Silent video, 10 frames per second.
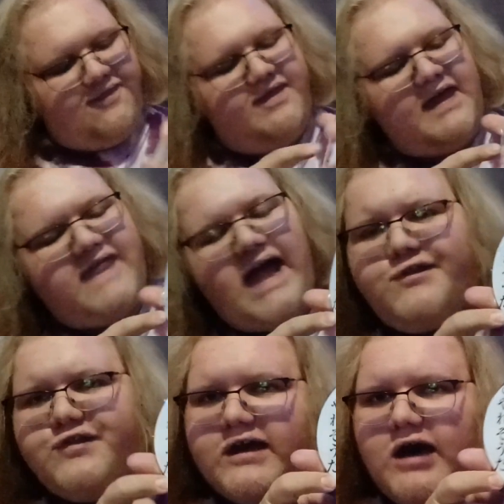That's
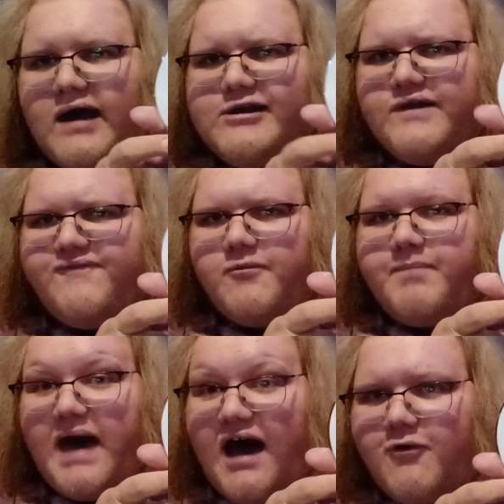the kanji for
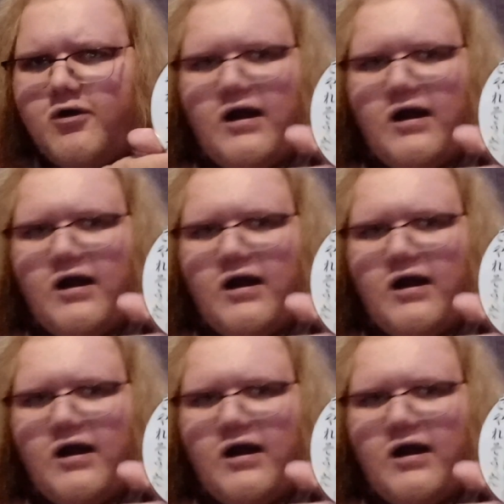power.